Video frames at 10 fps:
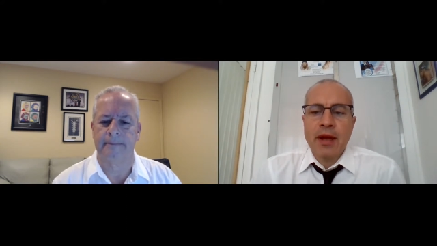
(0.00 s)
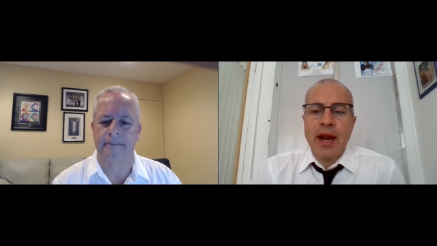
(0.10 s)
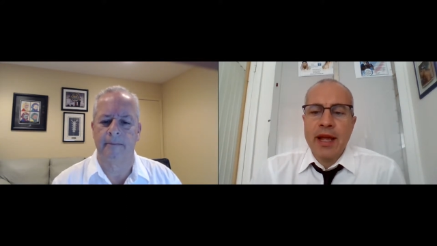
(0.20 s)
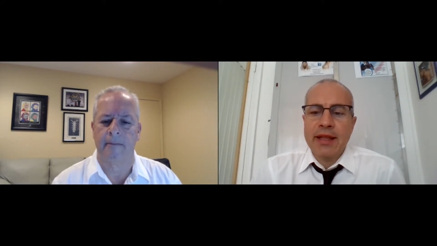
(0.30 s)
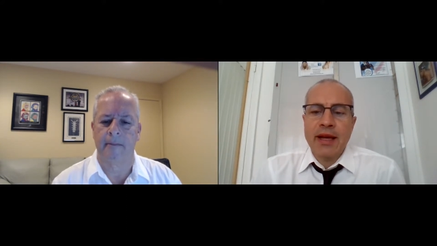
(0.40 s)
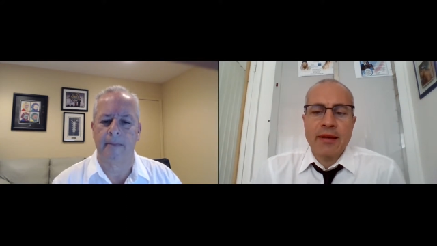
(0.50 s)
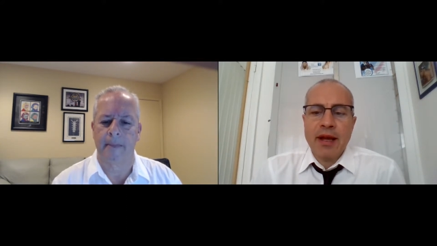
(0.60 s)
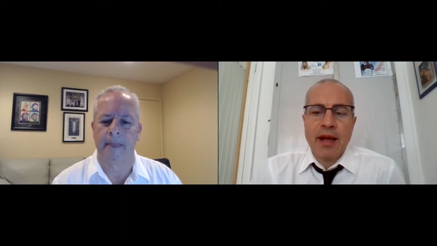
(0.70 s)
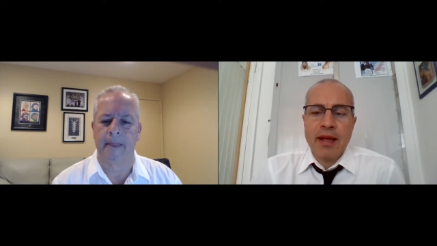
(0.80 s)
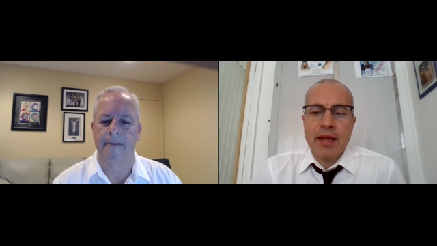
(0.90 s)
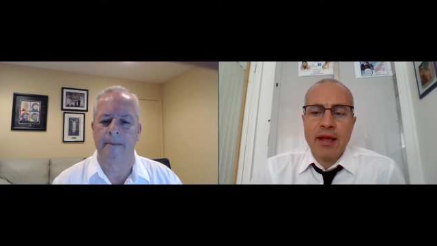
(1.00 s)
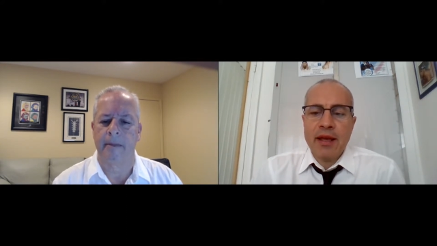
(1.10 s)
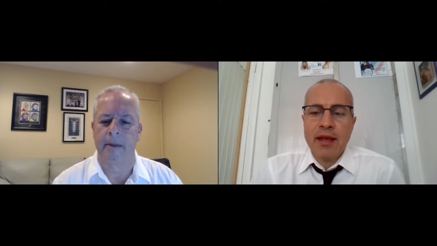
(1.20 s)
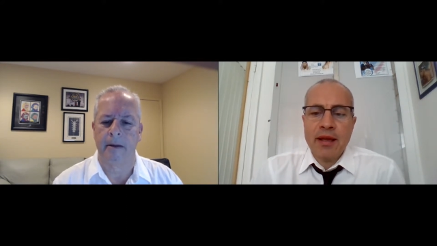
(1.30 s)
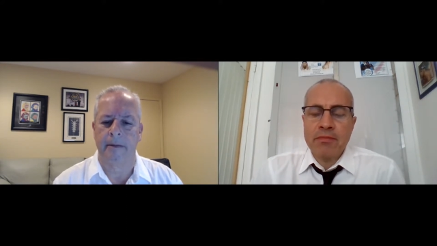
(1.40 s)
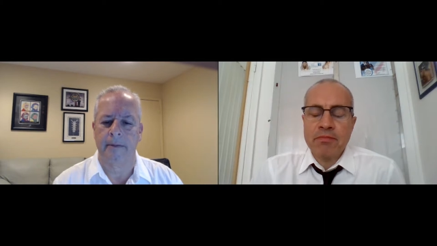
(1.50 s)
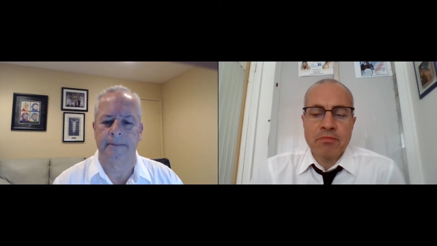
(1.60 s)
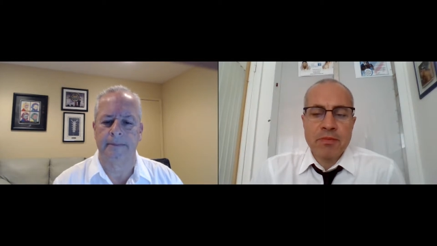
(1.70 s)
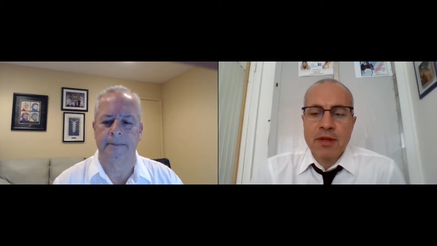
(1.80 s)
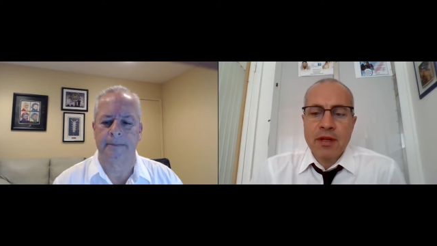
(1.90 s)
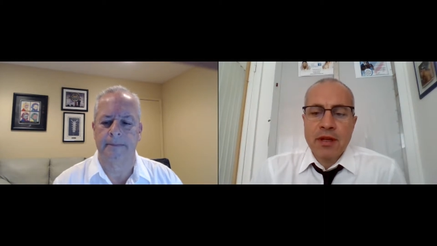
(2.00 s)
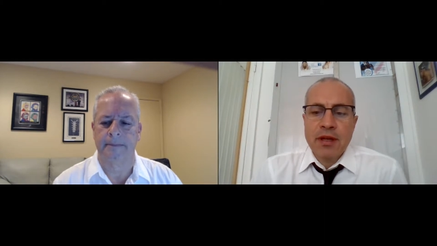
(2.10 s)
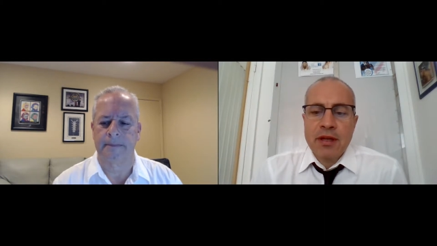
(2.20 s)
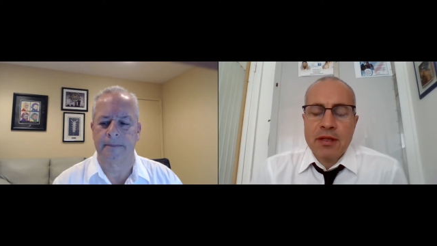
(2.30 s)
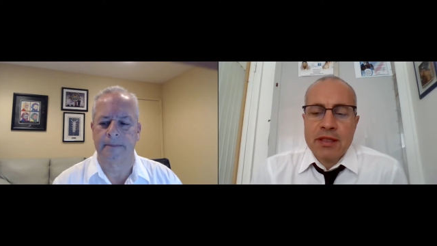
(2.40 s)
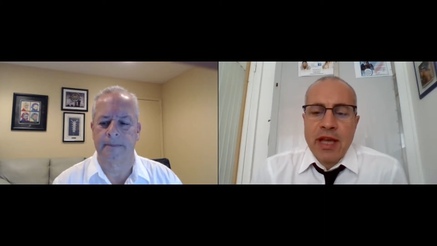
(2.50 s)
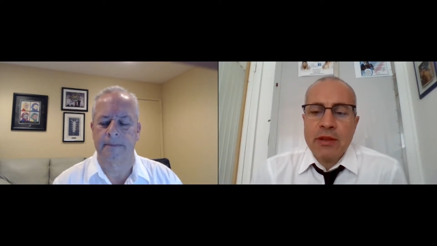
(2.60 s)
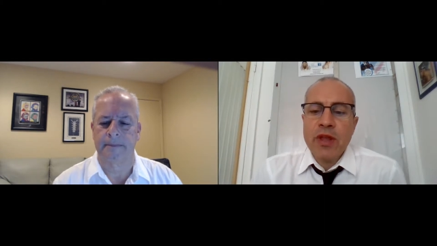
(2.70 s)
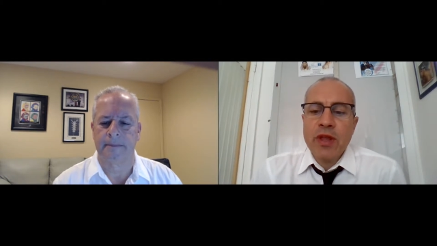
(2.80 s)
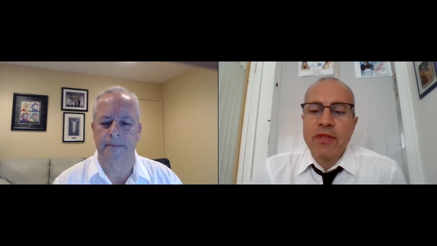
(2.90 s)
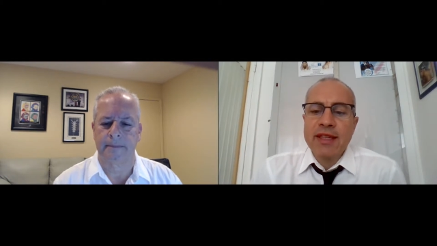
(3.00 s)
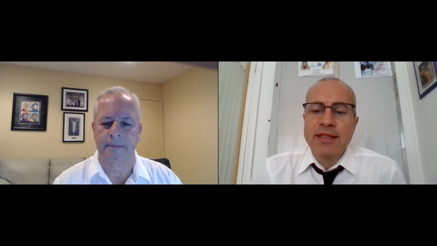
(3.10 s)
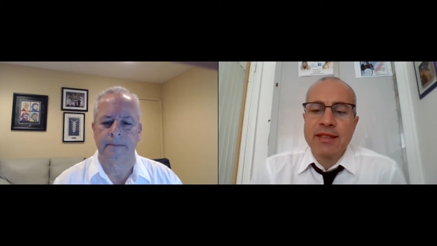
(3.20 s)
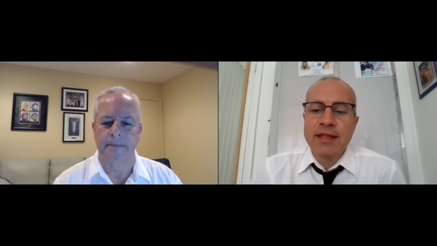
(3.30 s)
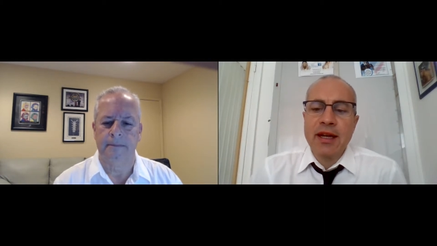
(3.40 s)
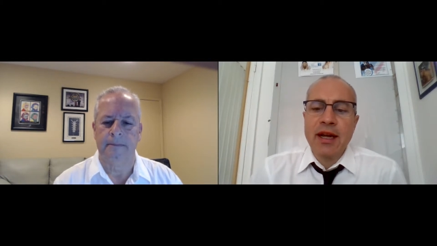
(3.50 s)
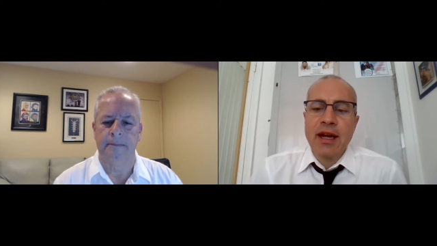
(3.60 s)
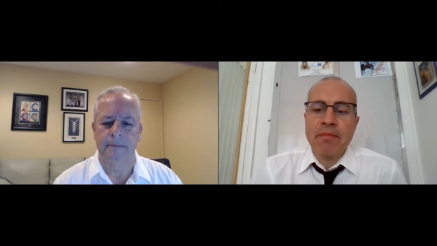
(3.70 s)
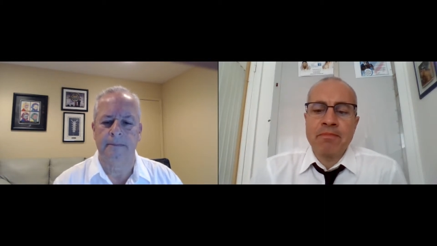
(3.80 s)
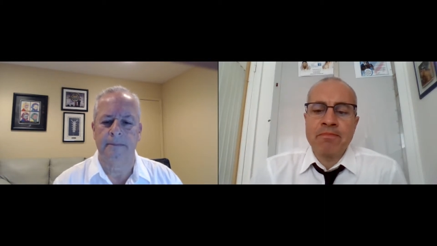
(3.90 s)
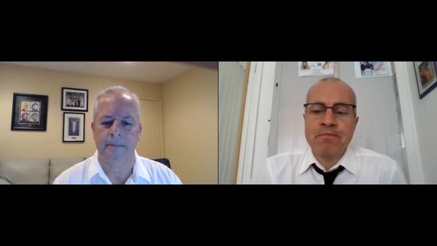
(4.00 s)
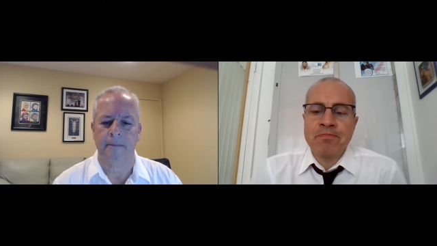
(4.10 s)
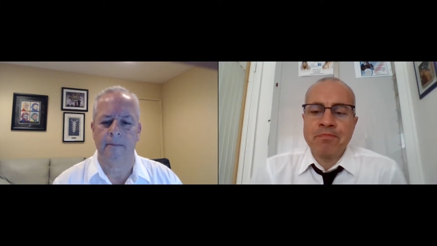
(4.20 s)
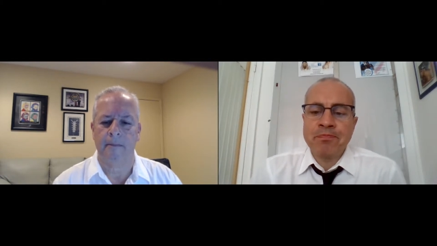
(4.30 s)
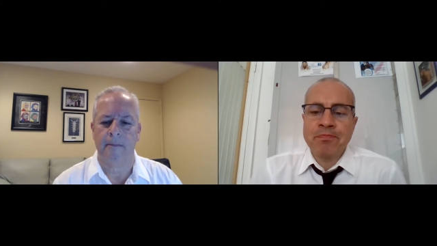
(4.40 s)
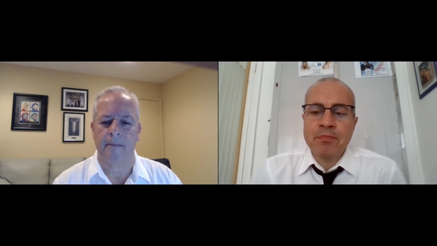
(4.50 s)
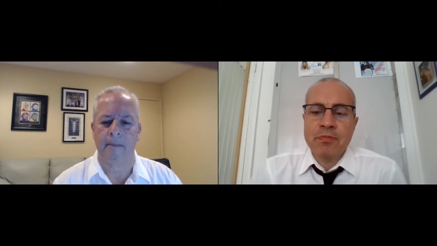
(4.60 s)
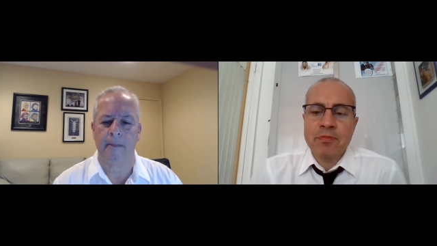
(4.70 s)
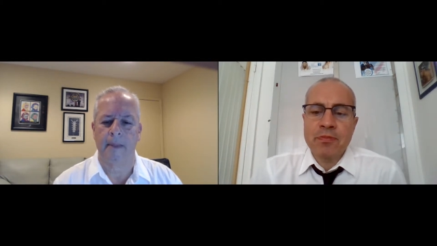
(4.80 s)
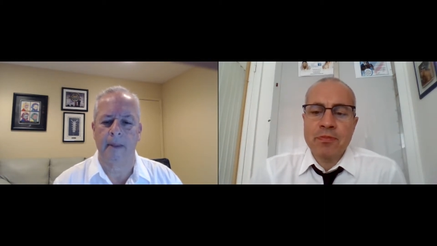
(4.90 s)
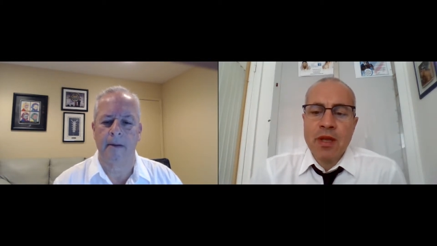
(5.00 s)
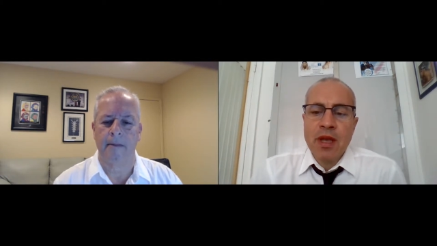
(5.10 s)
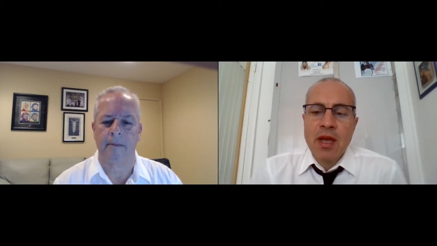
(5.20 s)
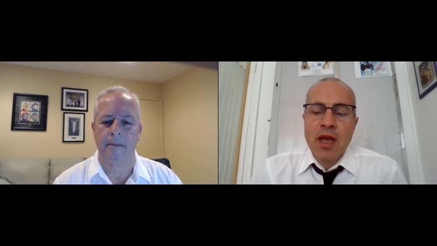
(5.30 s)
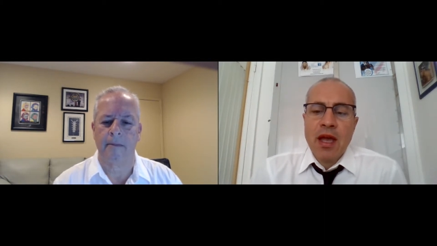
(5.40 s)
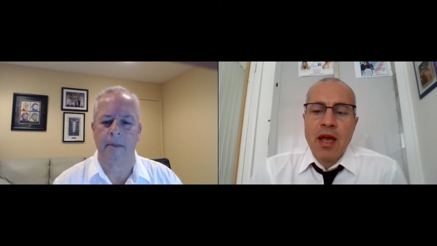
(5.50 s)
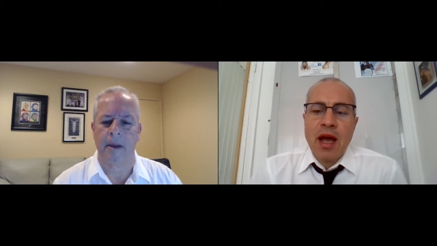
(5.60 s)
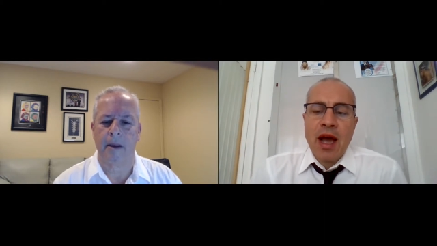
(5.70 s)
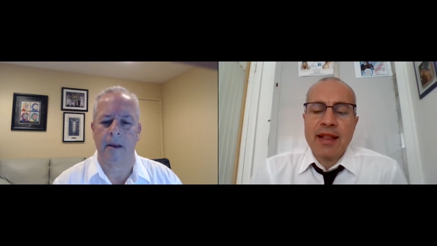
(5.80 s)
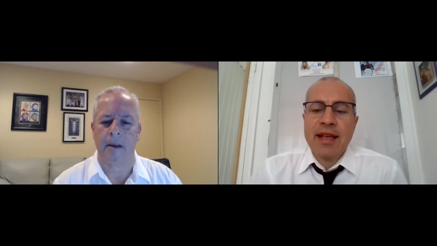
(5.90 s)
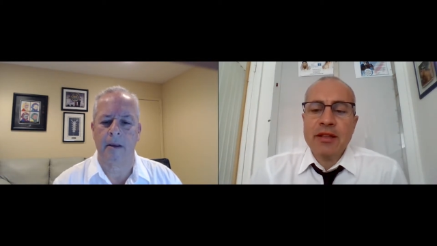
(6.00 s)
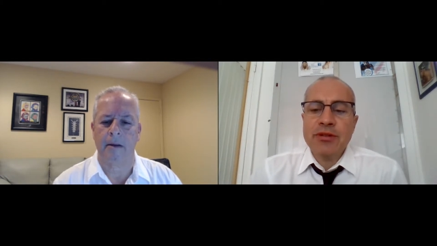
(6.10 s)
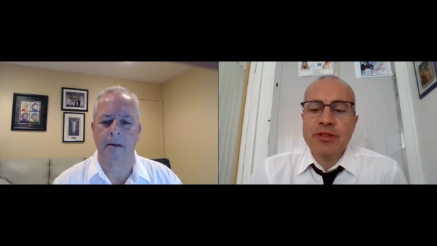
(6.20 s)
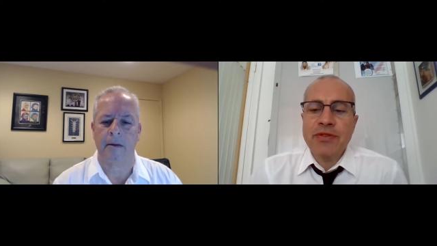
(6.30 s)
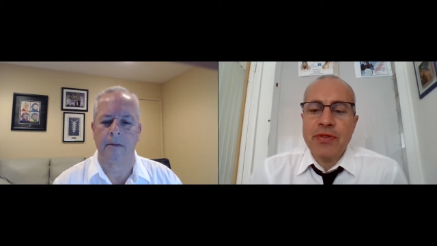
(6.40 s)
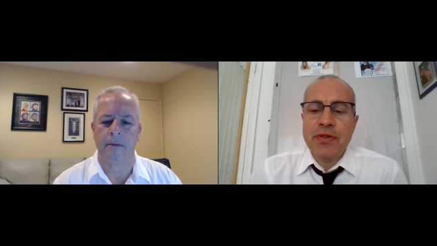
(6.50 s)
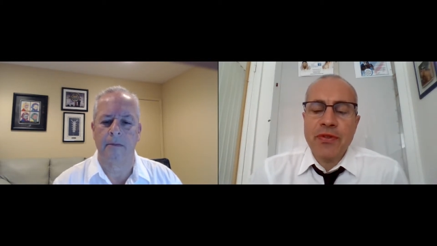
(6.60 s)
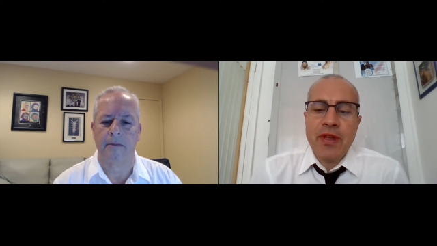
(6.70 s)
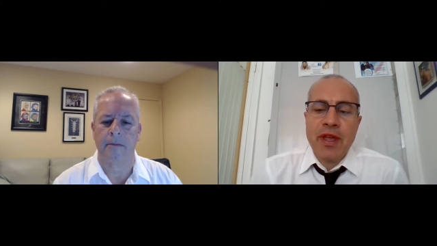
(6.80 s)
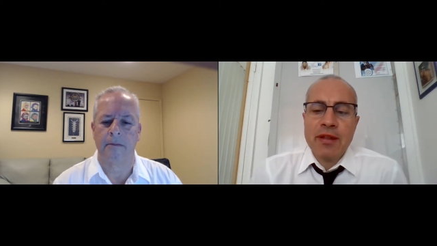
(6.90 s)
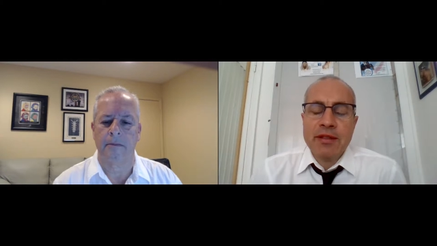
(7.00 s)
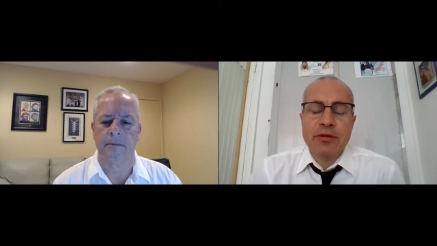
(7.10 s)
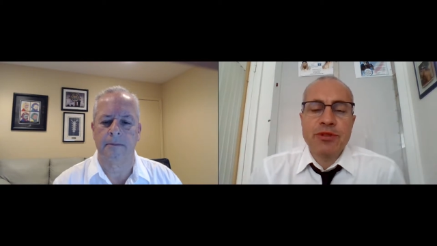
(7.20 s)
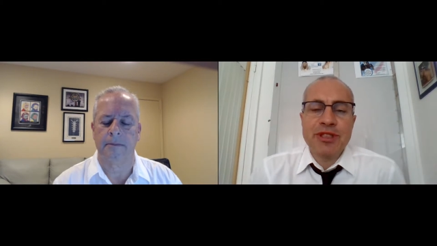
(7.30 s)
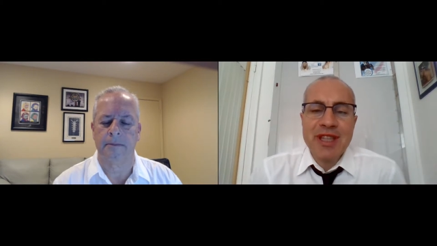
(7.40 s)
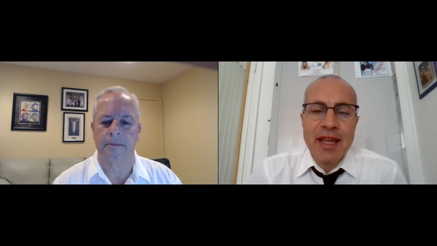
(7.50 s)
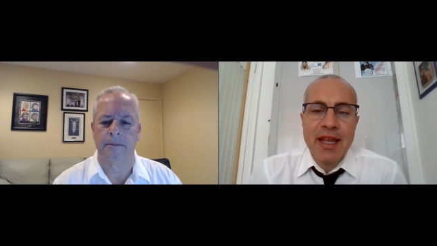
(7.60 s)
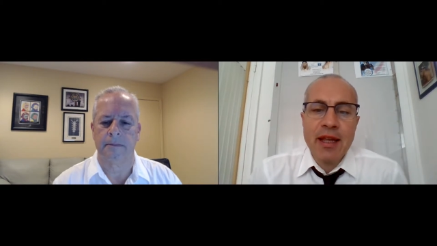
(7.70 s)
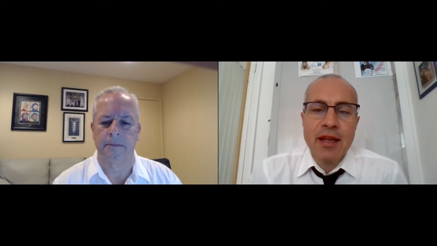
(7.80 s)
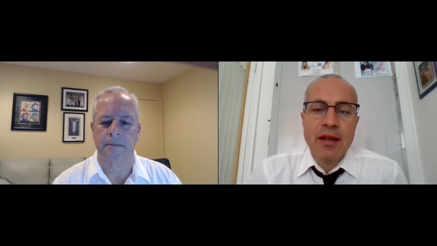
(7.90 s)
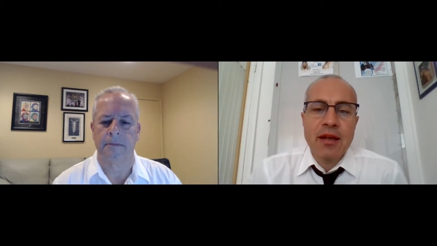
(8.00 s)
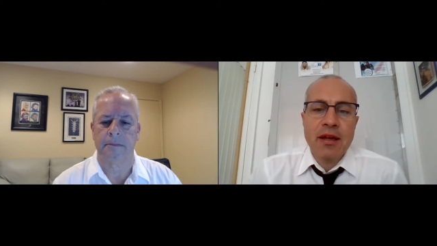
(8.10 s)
Speaker 1: Great, I, I stand with this. Uh, I'm I tend to to see to see.